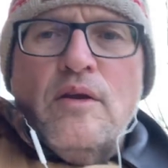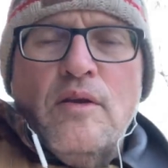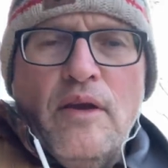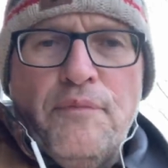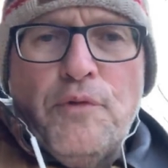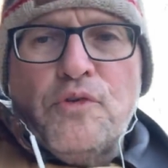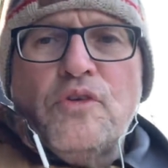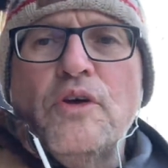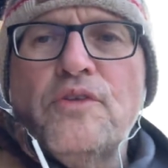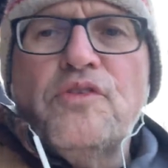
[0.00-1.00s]
If there's
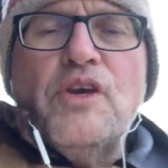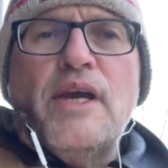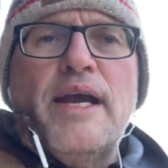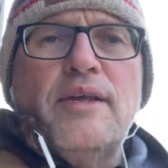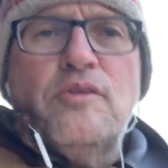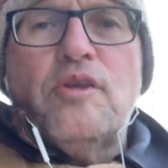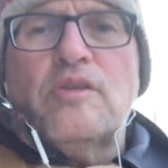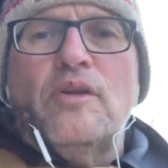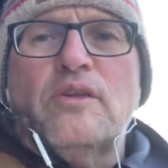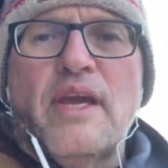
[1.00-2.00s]
still sea ice,
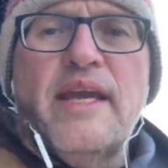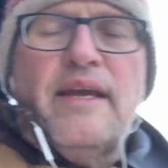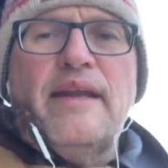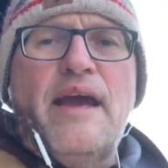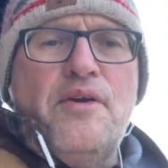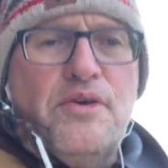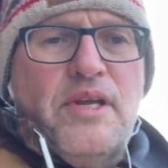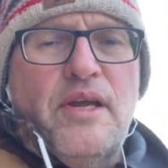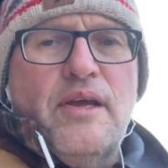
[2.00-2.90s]
they'll take it out.